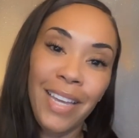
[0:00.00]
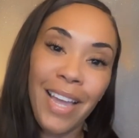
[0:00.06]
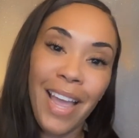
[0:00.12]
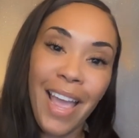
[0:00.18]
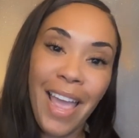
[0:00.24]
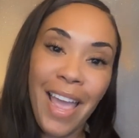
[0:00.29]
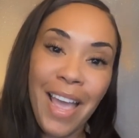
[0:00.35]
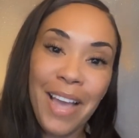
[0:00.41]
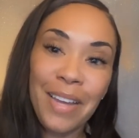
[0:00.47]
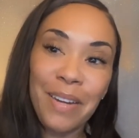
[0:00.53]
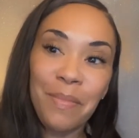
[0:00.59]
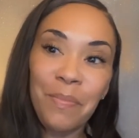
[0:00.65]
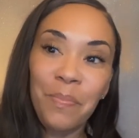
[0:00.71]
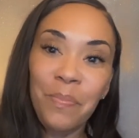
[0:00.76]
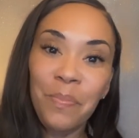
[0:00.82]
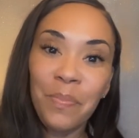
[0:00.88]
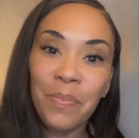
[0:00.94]

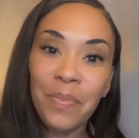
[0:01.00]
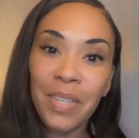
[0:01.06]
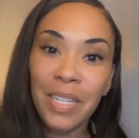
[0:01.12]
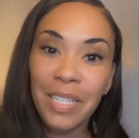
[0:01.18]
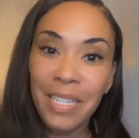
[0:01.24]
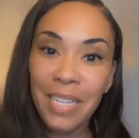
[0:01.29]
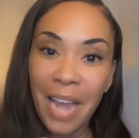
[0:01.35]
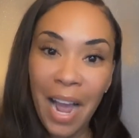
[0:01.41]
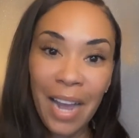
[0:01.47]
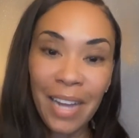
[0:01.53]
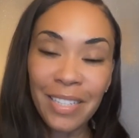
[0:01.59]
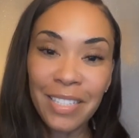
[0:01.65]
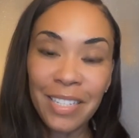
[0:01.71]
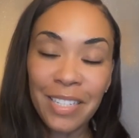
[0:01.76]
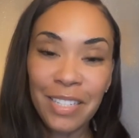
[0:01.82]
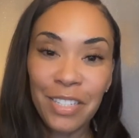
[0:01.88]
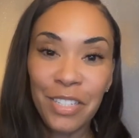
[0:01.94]
and
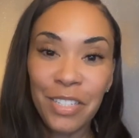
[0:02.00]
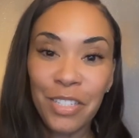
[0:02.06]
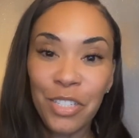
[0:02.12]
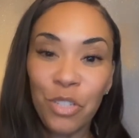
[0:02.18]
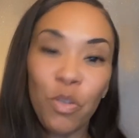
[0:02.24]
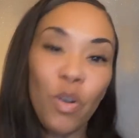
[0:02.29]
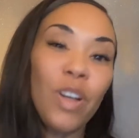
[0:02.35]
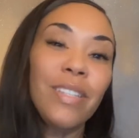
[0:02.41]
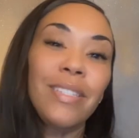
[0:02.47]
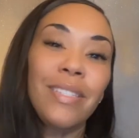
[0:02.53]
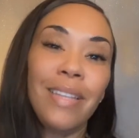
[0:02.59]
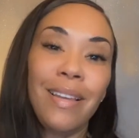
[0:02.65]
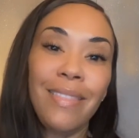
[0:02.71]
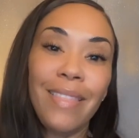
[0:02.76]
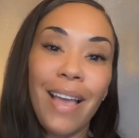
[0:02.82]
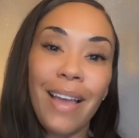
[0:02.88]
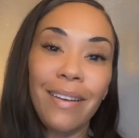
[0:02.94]
not
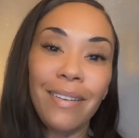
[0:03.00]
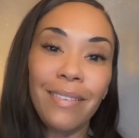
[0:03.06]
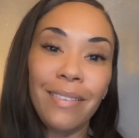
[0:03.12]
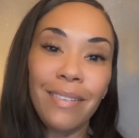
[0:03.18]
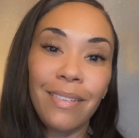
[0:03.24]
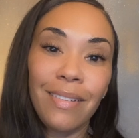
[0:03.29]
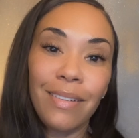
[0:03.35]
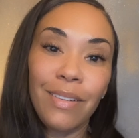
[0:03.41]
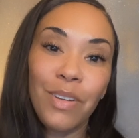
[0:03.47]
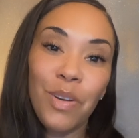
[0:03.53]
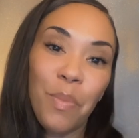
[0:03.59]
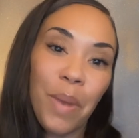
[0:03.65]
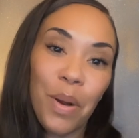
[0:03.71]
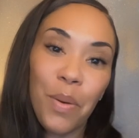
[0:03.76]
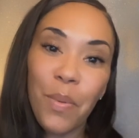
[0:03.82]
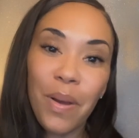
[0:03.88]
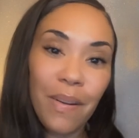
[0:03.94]
trusting that no
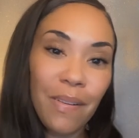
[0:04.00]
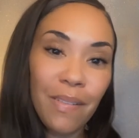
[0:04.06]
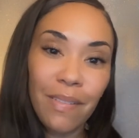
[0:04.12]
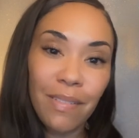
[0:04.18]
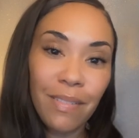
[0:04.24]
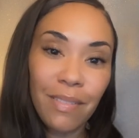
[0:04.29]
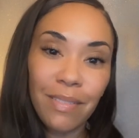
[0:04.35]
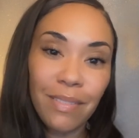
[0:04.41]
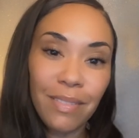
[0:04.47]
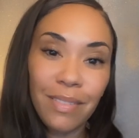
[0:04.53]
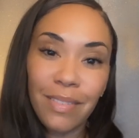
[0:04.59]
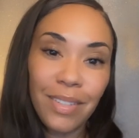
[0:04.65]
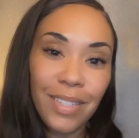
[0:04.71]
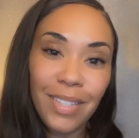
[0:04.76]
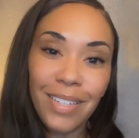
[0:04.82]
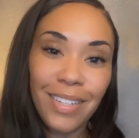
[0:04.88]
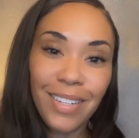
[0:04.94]
matter what,
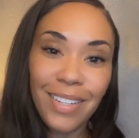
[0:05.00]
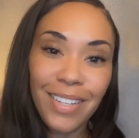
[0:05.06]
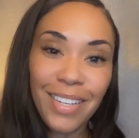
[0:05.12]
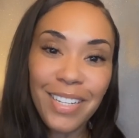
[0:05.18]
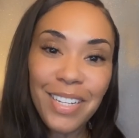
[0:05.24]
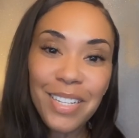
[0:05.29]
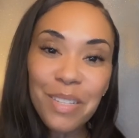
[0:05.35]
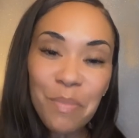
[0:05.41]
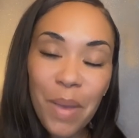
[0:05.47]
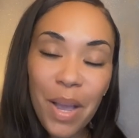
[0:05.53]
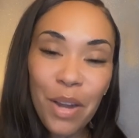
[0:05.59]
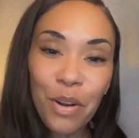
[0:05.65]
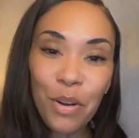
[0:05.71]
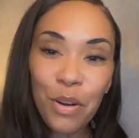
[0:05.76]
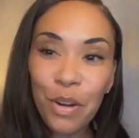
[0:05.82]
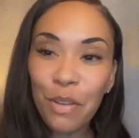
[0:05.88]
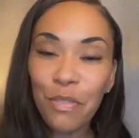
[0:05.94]
it doesn't
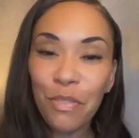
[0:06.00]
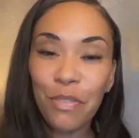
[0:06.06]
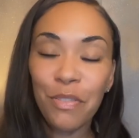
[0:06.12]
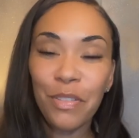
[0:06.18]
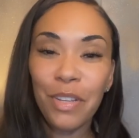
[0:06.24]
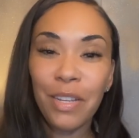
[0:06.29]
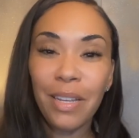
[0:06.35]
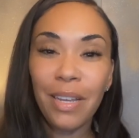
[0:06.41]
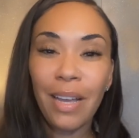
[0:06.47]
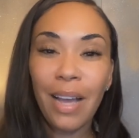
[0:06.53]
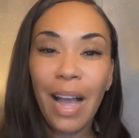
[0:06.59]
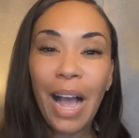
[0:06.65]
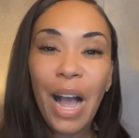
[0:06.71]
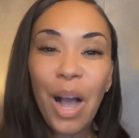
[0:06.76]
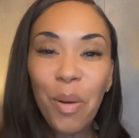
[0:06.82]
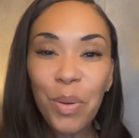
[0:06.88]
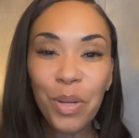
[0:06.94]
matter if
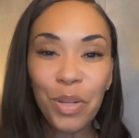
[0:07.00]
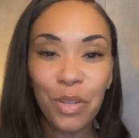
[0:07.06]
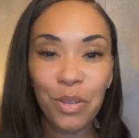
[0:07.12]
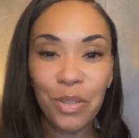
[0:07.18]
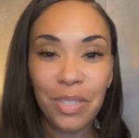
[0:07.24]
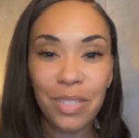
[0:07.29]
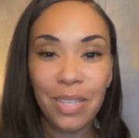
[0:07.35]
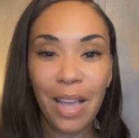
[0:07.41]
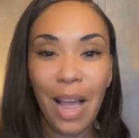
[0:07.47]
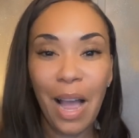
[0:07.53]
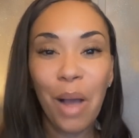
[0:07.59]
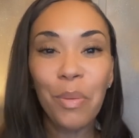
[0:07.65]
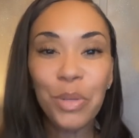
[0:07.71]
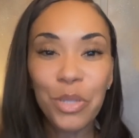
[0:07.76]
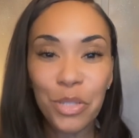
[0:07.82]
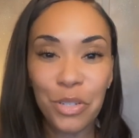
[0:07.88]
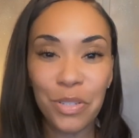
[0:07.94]
how it looks,
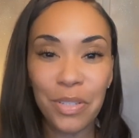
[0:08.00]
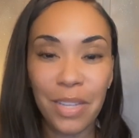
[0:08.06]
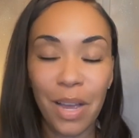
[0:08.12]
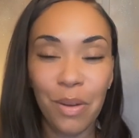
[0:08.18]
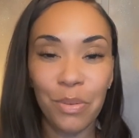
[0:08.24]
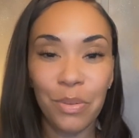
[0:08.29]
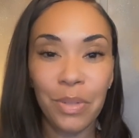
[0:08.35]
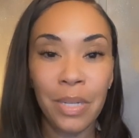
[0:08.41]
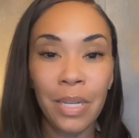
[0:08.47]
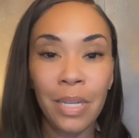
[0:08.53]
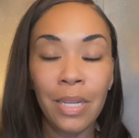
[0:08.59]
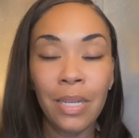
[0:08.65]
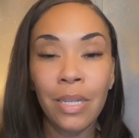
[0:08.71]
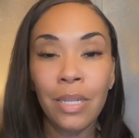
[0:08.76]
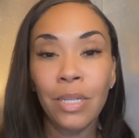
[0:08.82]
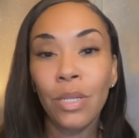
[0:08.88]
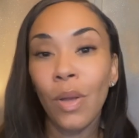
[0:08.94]
how it turns out
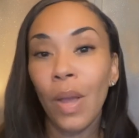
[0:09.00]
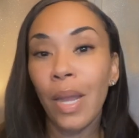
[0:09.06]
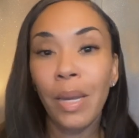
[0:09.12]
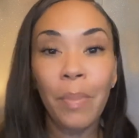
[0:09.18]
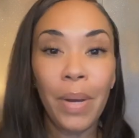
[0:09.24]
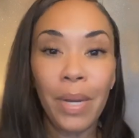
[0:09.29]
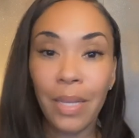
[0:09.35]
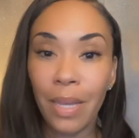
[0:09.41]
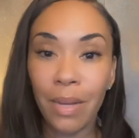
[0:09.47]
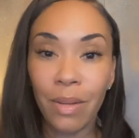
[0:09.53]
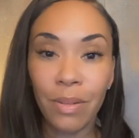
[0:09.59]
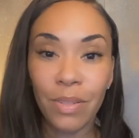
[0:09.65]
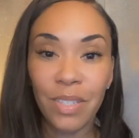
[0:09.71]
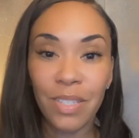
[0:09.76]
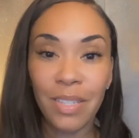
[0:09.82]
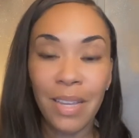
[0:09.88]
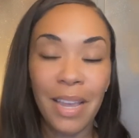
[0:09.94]
to anybody
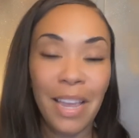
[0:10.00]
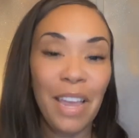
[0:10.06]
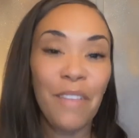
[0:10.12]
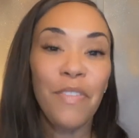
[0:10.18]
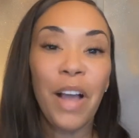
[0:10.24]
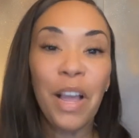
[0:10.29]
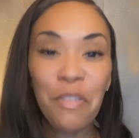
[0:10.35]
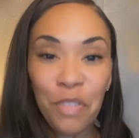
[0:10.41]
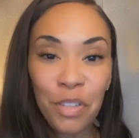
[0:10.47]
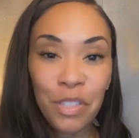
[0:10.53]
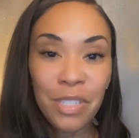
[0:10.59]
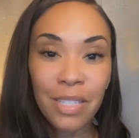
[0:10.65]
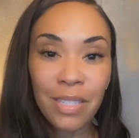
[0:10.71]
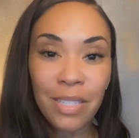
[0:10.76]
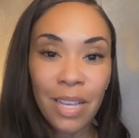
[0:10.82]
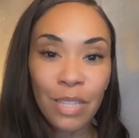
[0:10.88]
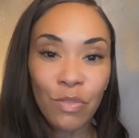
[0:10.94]
else. If I feel
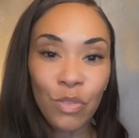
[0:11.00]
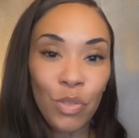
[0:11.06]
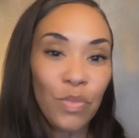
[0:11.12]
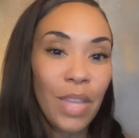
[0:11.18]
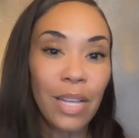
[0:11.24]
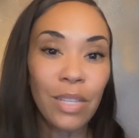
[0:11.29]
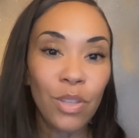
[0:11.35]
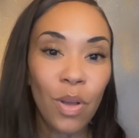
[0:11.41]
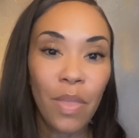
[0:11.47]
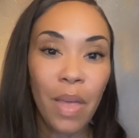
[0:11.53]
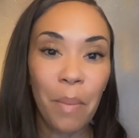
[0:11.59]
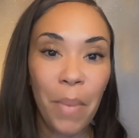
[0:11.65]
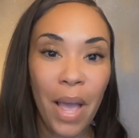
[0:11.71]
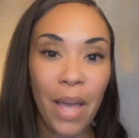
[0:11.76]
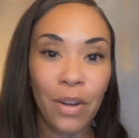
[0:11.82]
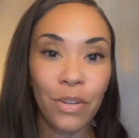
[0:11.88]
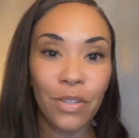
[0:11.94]
successful, that's all that
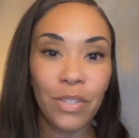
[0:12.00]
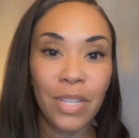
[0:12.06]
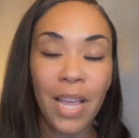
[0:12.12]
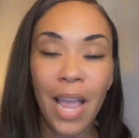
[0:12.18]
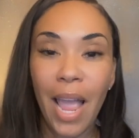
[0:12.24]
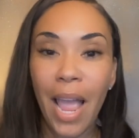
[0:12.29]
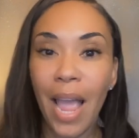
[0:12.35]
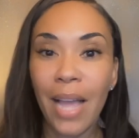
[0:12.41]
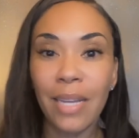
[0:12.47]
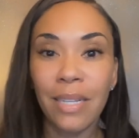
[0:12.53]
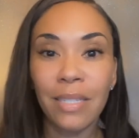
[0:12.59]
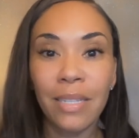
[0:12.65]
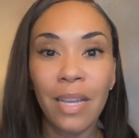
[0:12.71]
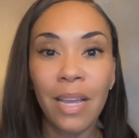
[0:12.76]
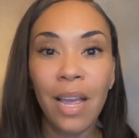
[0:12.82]
matters. And